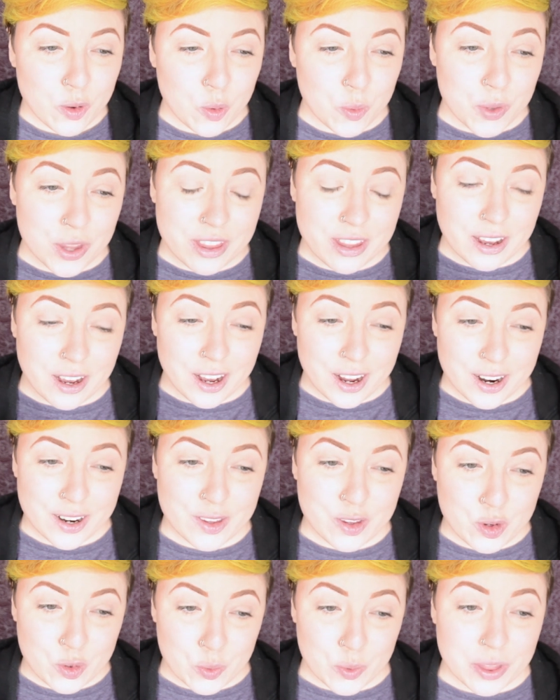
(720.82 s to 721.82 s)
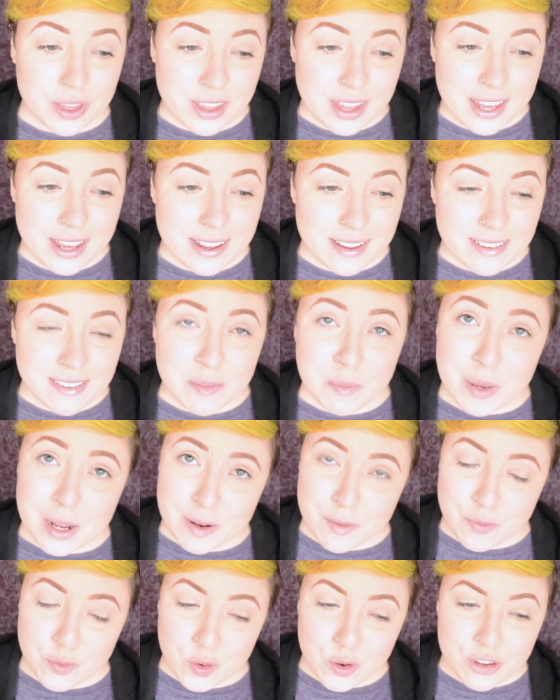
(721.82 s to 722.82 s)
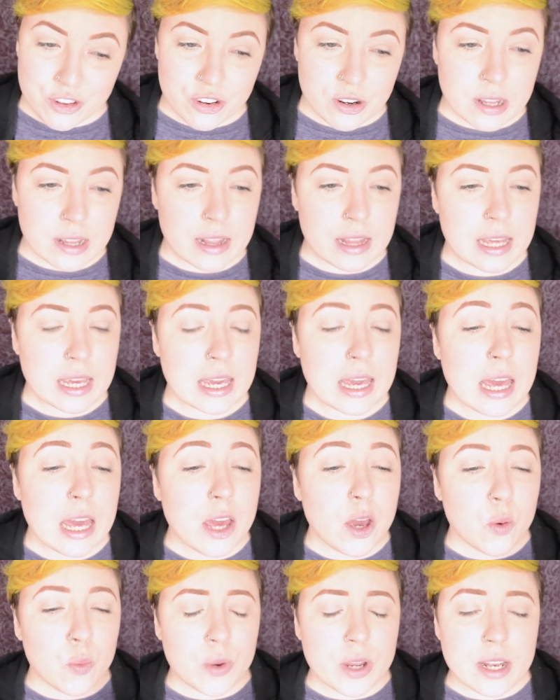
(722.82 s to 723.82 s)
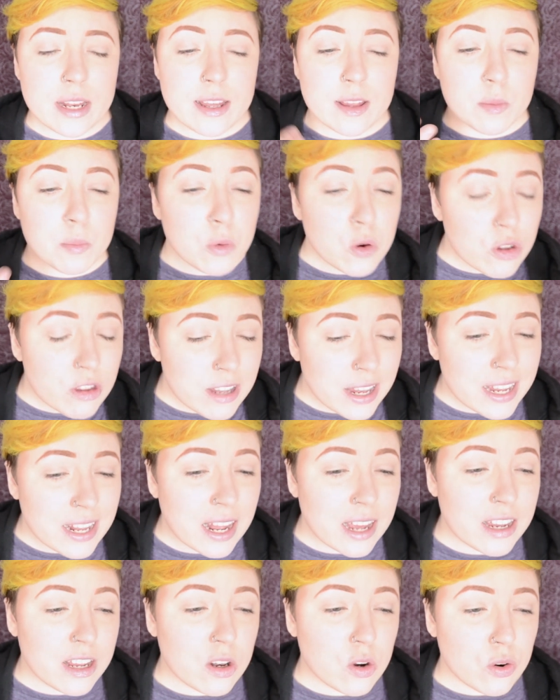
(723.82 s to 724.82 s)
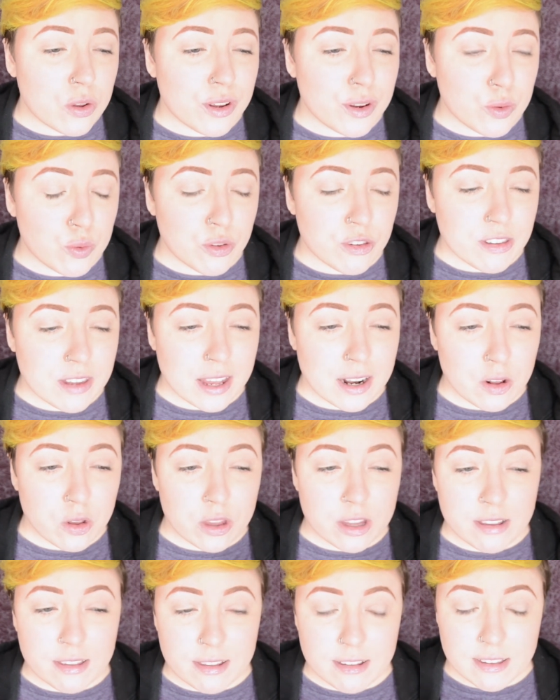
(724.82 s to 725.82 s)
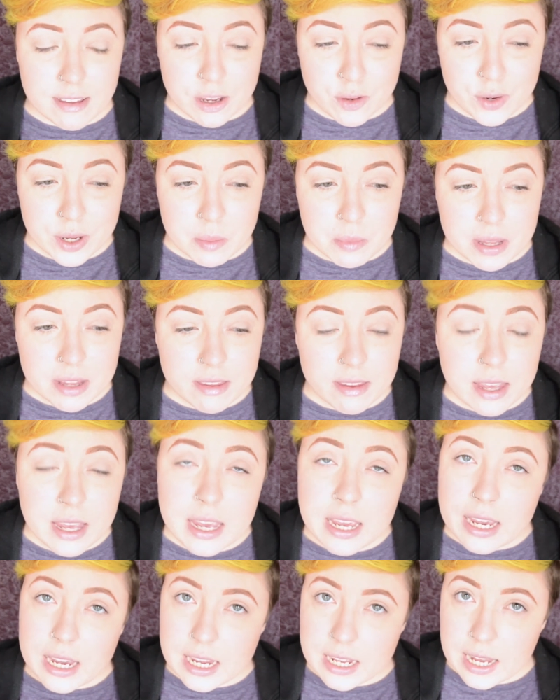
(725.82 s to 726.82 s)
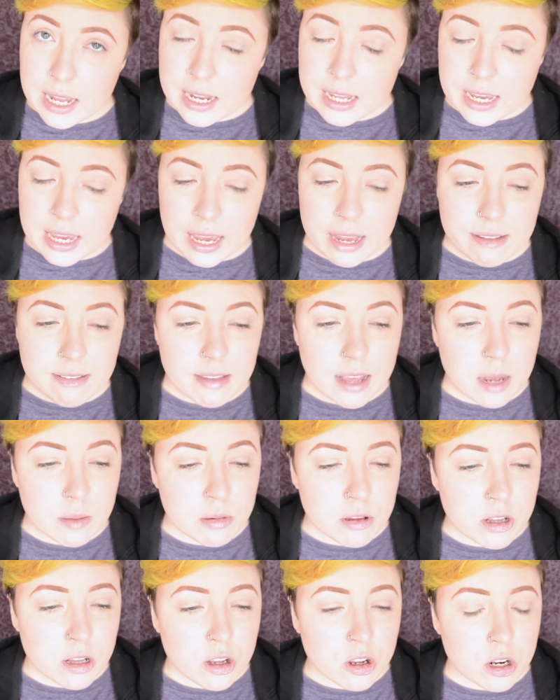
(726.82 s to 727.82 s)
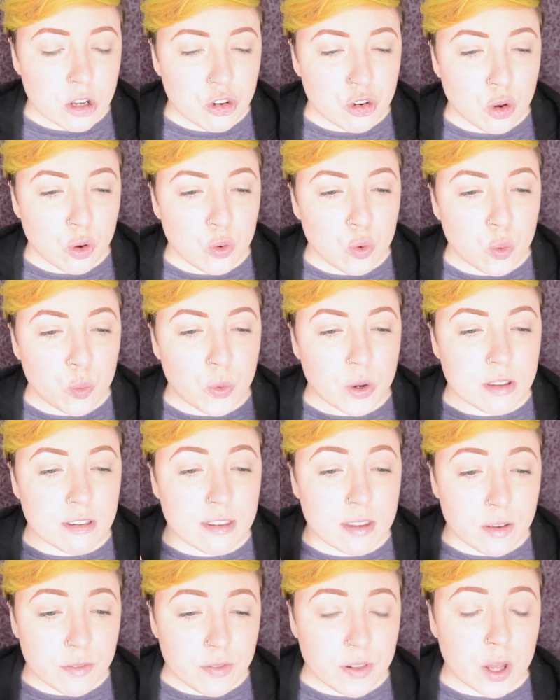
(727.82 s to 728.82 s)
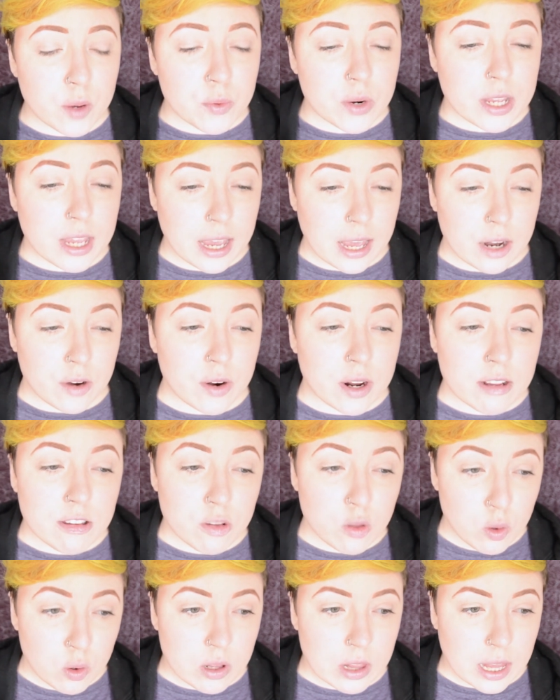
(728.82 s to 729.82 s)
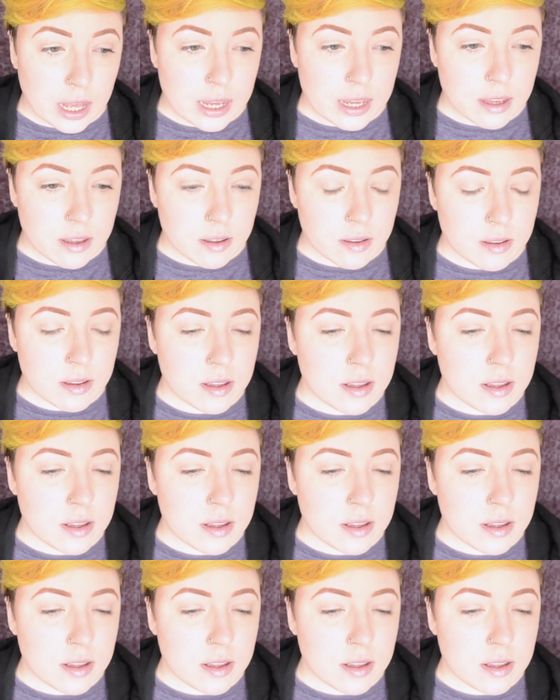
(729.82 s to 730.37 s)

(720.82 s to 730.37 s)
you what the hard truth is, but unfortunately, we need more data in order to settle this disagreement. In any case, I'm still going to show you what sunflower cataracts look like.